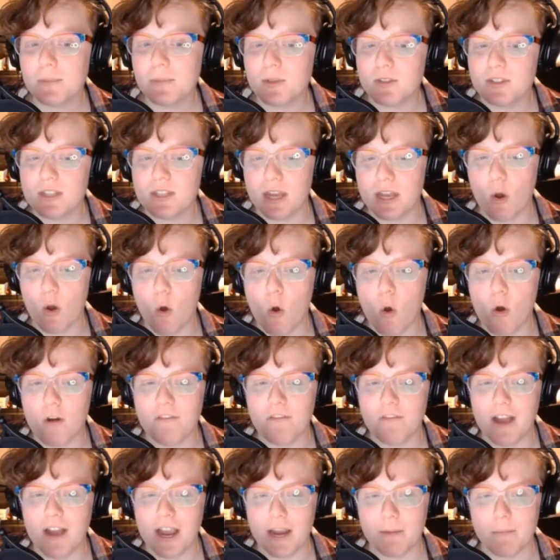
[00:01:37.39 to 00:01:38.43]
and
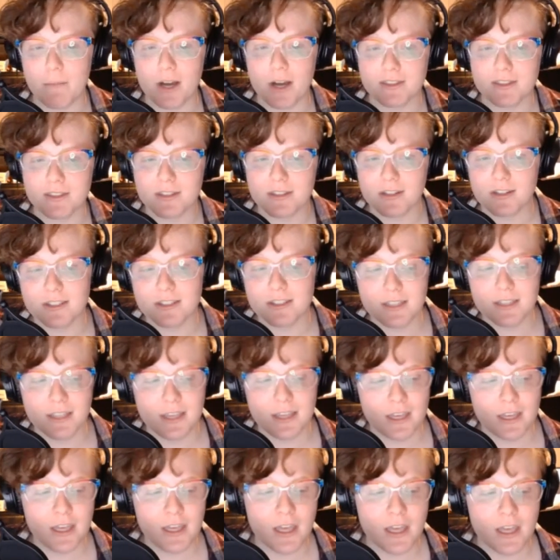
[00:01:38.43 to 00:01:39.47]
horrifying monsters.
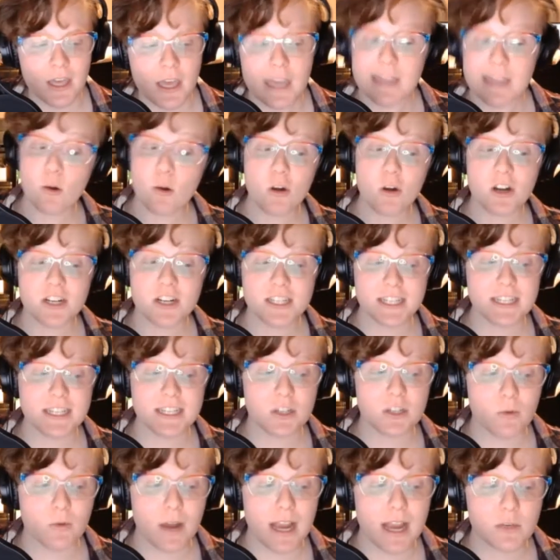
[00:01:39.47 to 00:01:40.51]
In order to
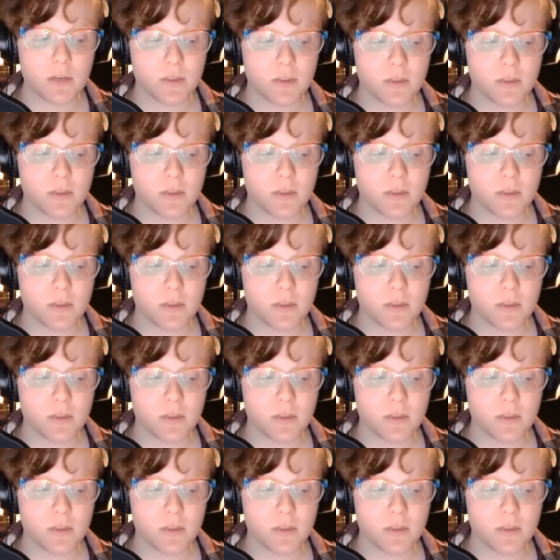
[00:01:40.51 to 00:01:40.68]
interact with this